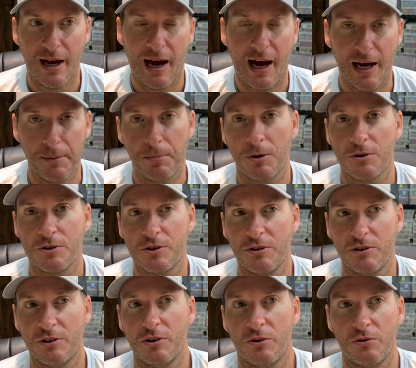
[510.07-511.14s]
I
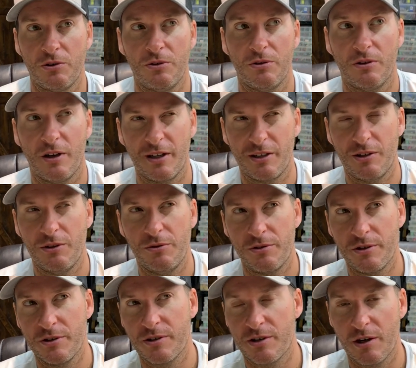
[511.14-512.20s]
personally don't like to use
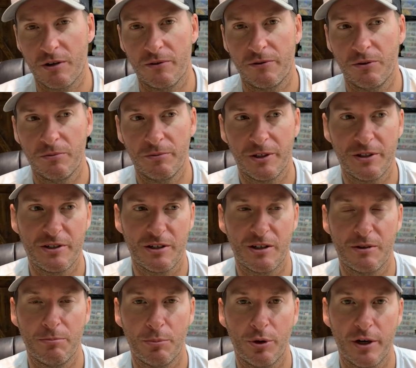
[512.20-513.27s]
the styrofoam because it
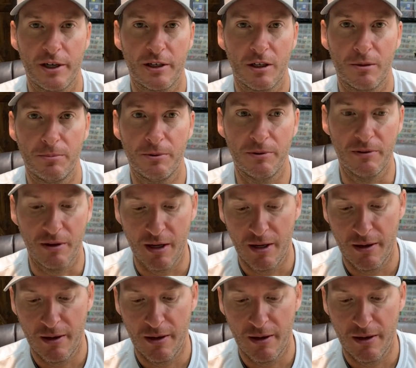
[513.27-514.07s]
can break up and